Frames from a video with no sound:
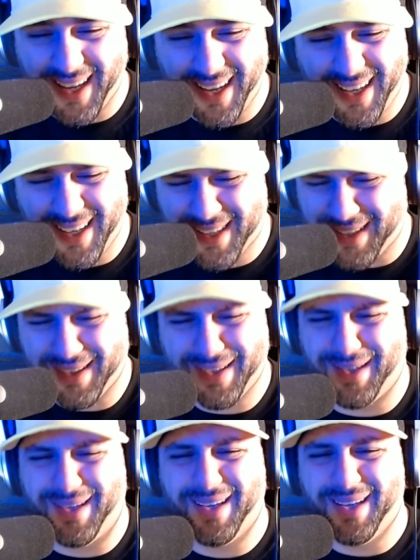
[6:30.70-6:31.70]
like
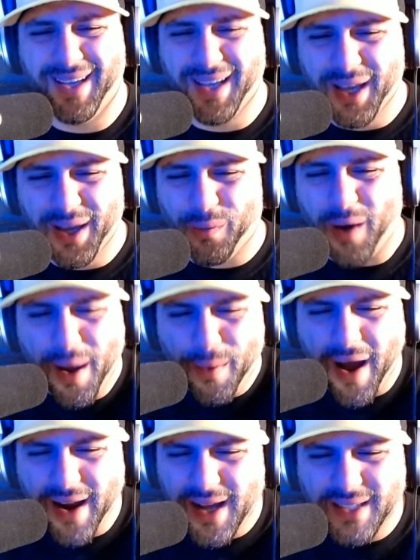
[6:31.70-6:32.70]
why
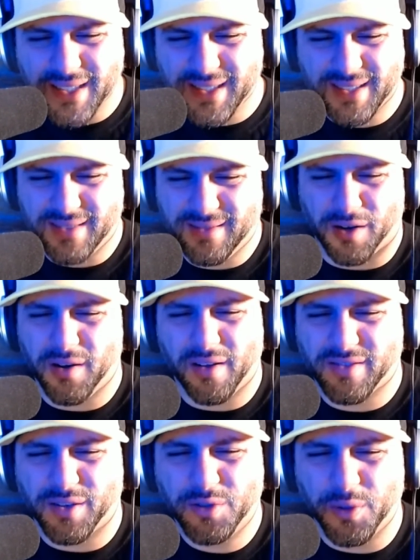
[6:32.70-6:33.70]
why not just turn
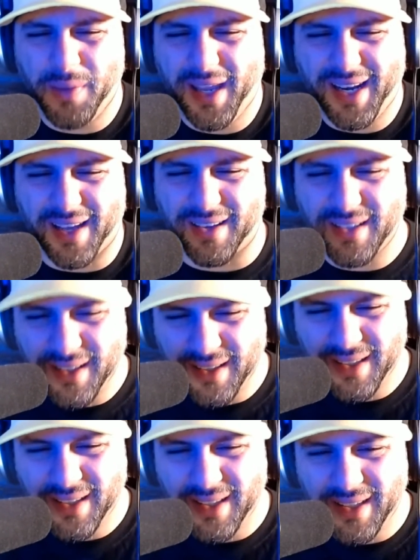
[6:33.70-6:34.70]
off social media?
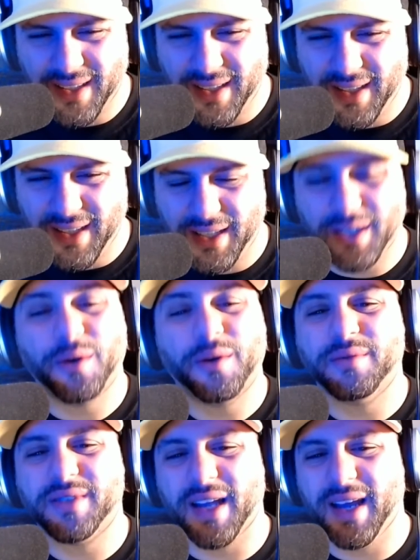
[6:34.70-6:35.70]
You know what
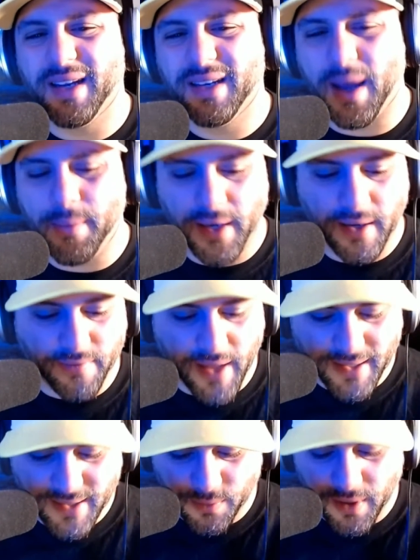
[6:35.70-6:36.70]
I'm saying? Mm. I mean, if
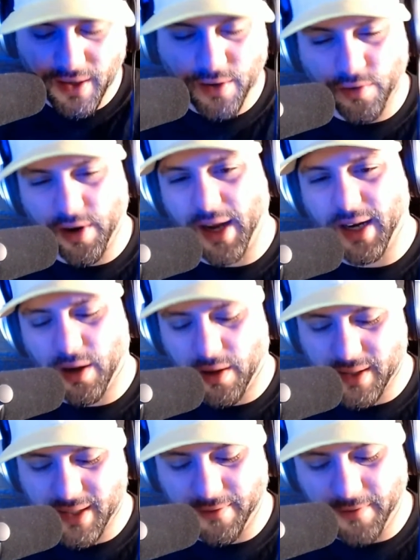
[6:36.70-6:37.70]
that's someone creating all
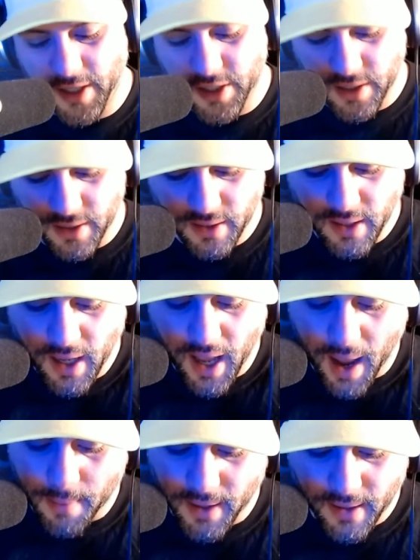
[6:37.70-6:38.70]
this division,
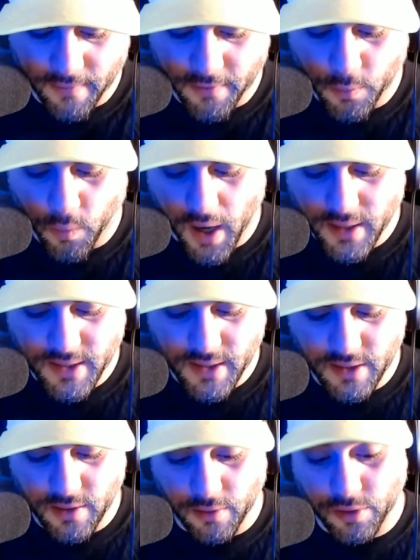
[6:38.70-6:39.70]
I mean, if you watch The
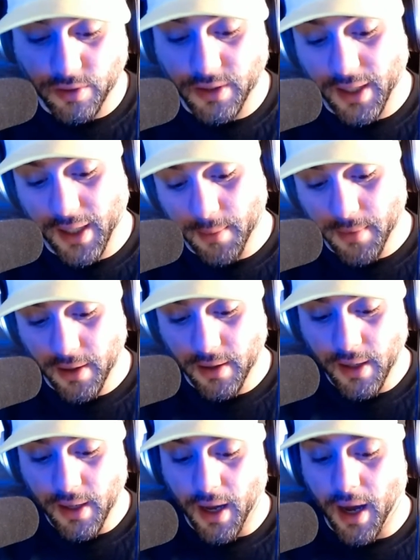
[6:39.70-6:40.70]
Social Dilemma,
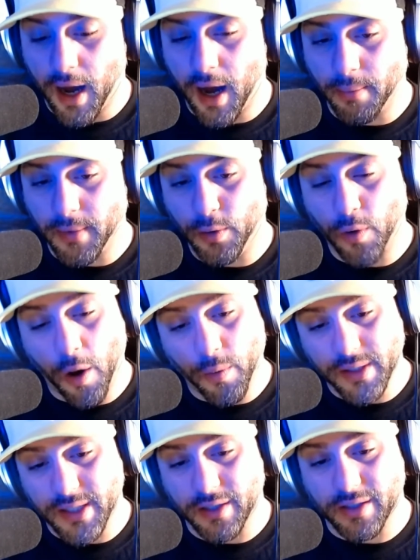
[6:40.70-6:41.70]
um, you owe
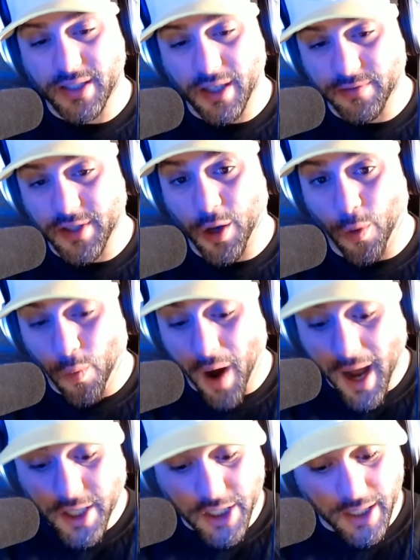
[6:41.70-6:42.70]
it to yourself to go
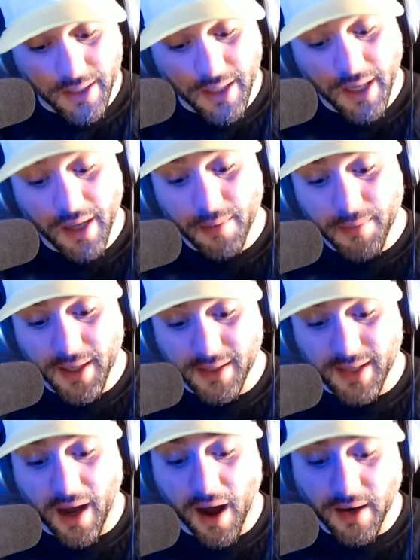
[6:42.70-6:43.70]
watch it
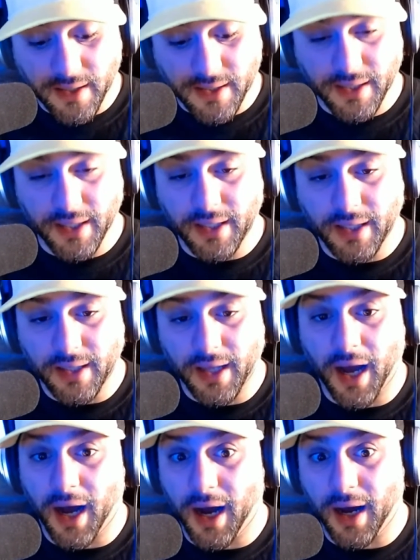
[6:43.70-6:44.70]
because honestly,
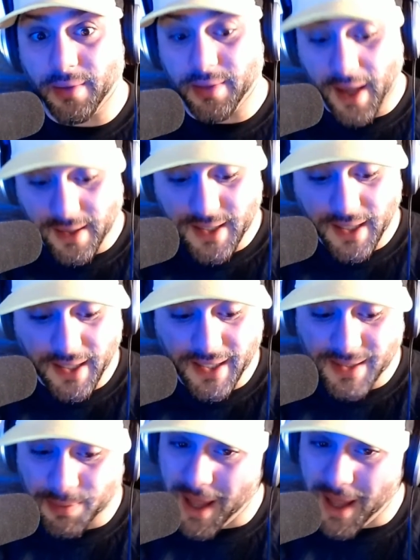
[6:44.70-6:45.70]
uh, that's going to
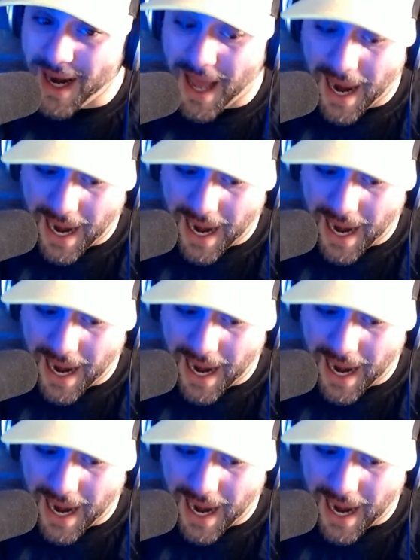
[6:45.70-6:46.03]
explain a